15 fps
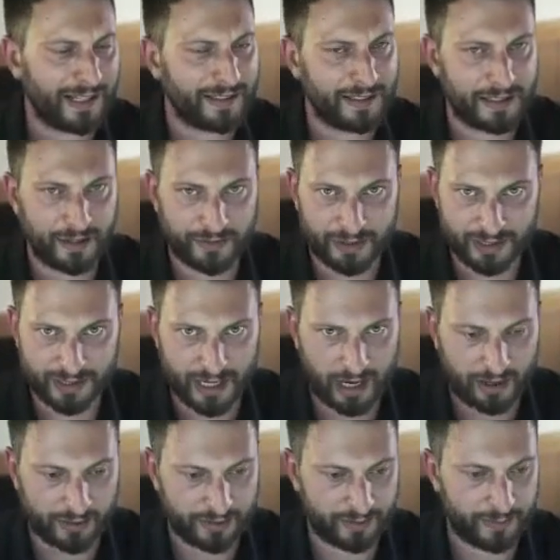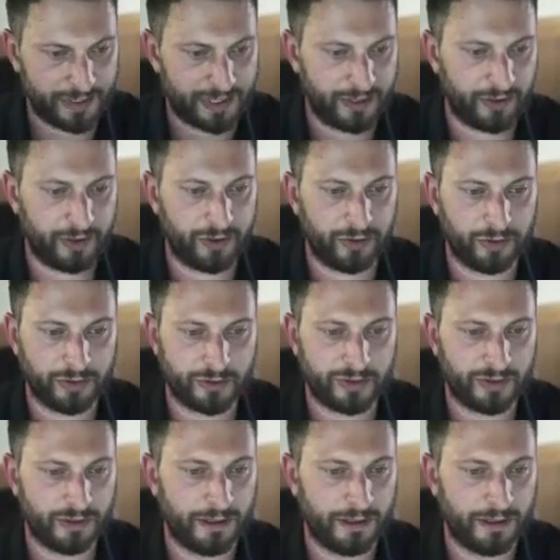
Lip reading: of different styles of materials.